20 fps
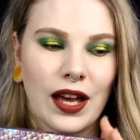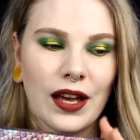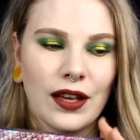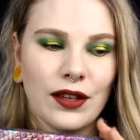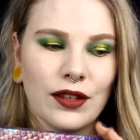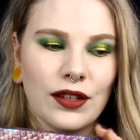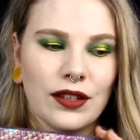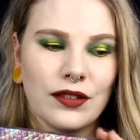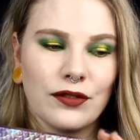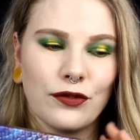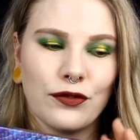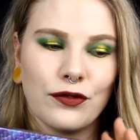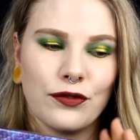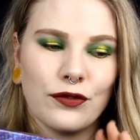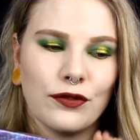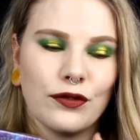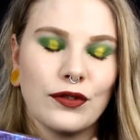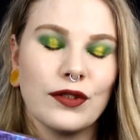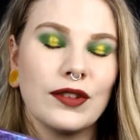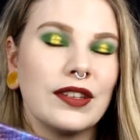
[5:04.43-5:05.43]
I,
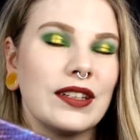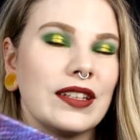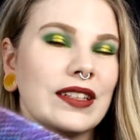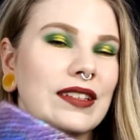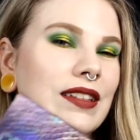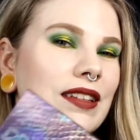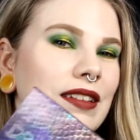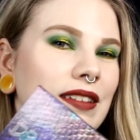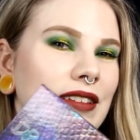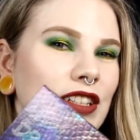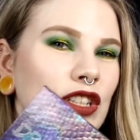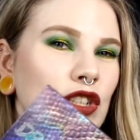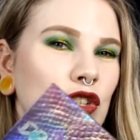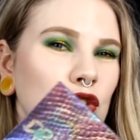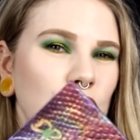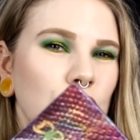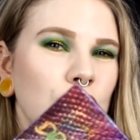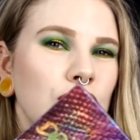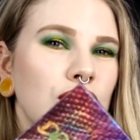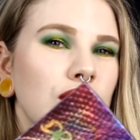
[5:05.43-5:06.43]
this is a
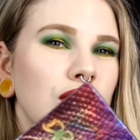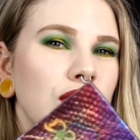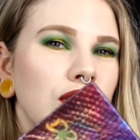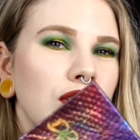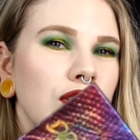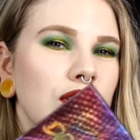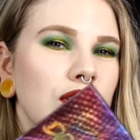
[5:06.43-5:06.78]
good